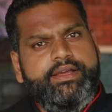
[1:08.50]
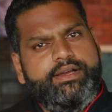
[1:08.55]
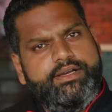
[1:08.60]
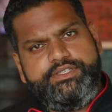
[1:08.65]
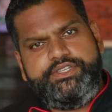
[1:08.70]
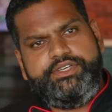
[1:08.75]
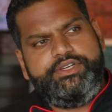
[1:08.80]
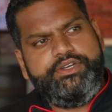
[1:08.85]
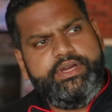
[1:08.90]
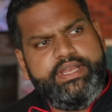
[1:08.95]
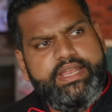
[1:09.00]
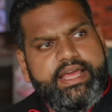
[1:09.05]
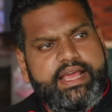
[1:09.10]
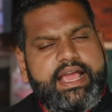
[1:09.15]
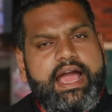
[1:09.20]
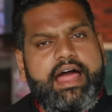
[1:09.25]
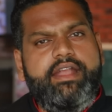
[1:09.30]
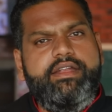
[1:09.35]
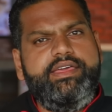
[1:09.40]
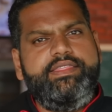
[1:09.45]
Because you know in a
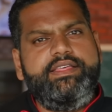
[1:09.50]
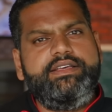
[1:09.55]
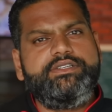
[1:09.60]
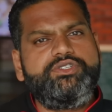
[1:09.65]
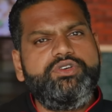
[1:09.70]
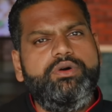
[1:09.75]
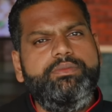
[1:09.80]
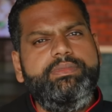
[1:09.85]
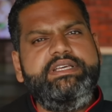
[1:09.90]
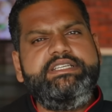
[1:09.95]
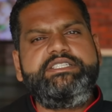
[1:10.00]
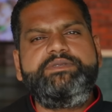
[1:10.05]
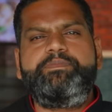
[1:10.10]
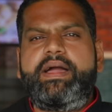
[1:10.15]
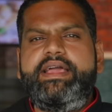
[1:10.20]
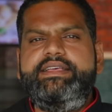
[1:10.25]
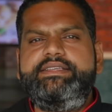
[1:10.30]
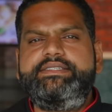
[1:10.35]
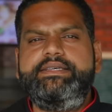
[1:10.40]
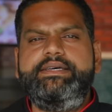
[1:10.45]
curry there's so many
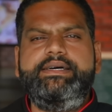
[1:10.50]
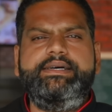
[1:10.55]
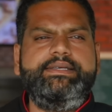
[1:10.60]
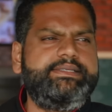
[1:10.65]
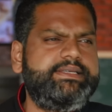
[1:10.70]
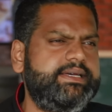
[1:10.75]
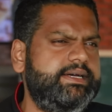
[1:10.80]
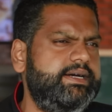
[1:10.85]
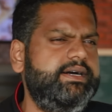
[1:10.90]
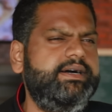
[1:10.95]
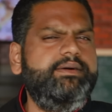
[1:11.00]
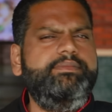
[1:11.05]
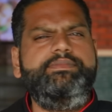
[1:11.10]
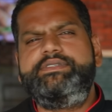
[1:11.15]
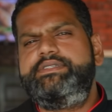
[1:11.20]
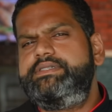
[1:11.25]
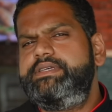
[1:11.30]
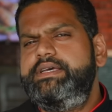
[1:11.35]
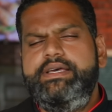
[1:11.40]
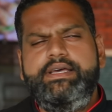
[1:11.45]
spices,
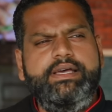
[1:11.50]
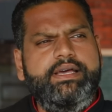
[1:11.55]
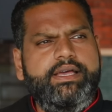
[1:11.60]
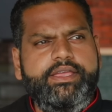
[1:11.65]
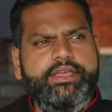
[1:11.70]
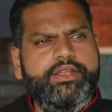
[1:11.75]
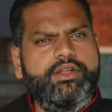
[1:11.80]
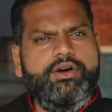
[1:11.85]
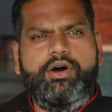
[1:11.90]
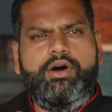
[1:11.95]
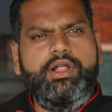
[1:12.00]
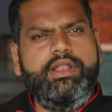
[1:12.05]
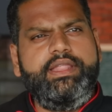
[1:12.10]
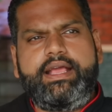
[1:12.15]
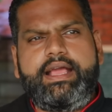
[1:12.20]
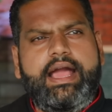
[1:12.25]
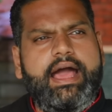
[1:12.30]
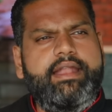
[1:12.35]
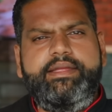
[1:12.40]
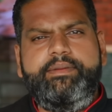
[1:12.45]
herbs, you know, all
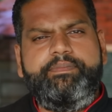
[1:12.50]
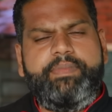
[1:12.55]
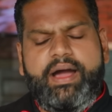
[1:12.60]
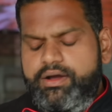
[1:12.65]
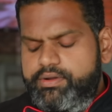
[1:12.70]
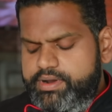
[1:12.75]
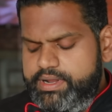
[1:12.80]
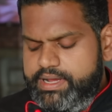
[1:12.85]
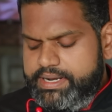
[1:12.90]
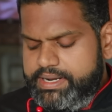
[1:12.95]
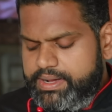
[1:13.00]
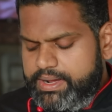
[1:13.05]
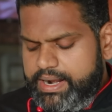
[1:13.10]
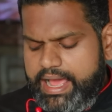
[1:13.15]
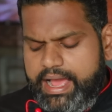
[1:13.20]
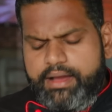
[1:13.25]
the curry powder and all.